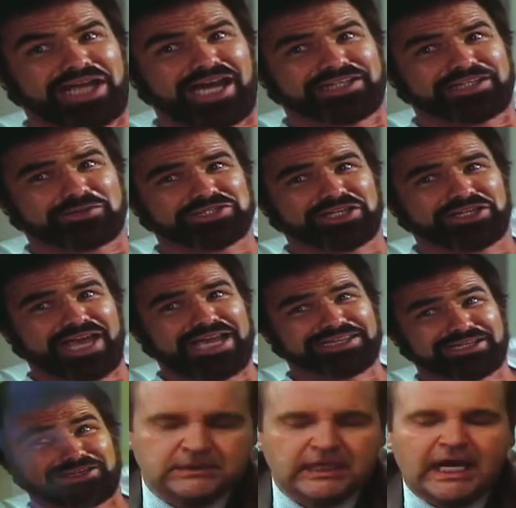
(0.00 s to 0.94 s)
to God, there was a
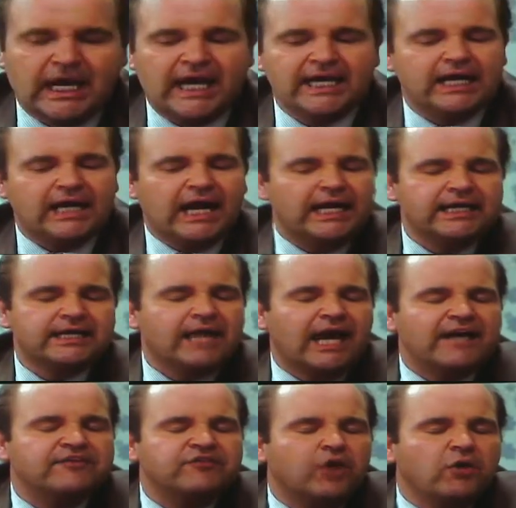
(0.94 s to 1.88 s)
lake there. I, I,
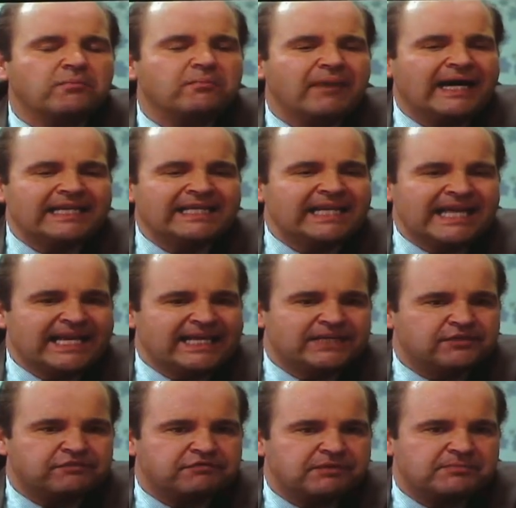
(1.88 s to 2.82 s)
I don't buy
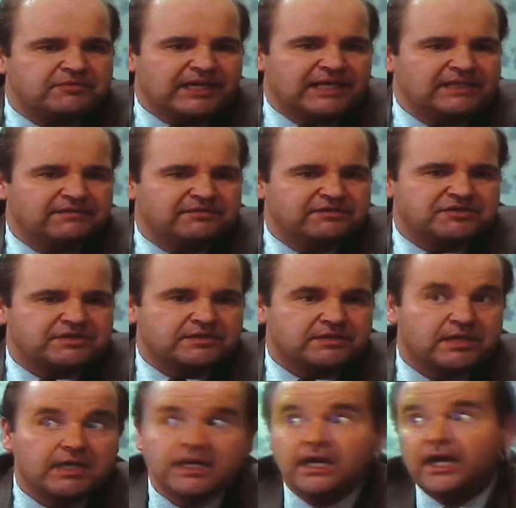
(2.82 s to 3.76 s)
land from
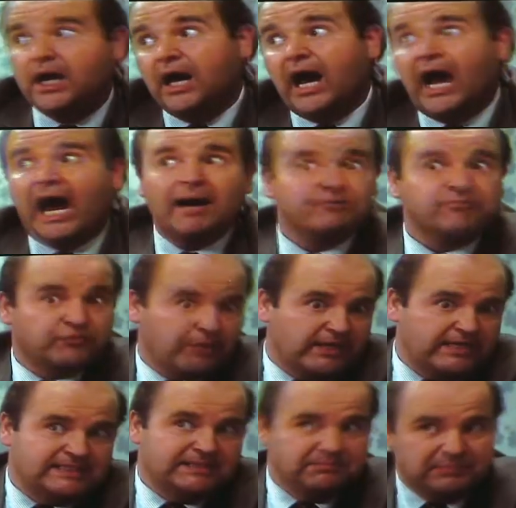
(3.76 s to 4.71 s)
television. I'm
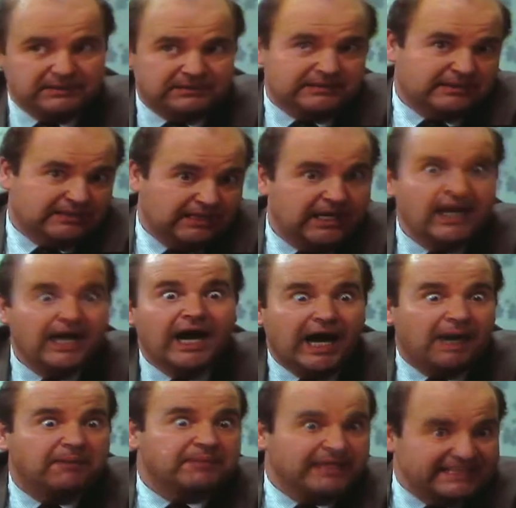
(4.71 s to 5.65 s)
crazy, but uh,
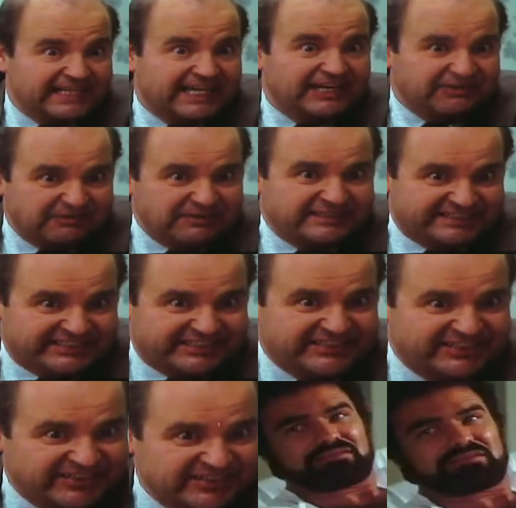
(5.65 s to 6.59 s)
I'm not that crazy,
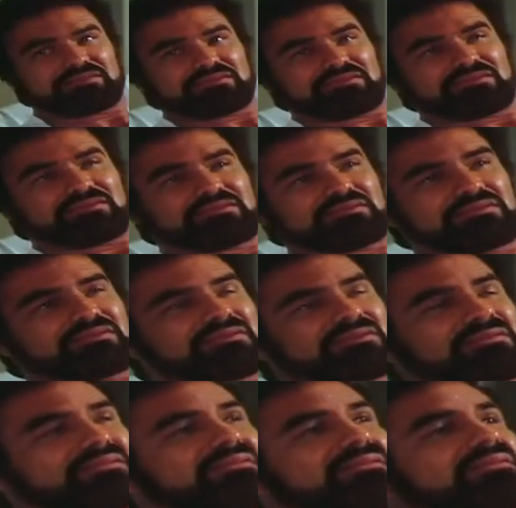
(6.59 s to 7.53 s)
you know?
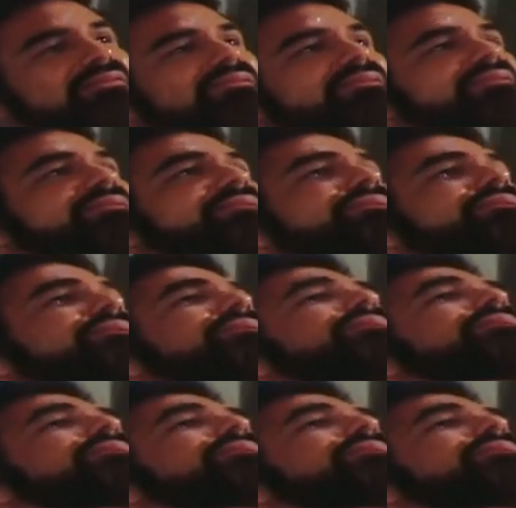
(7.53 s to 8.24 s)
A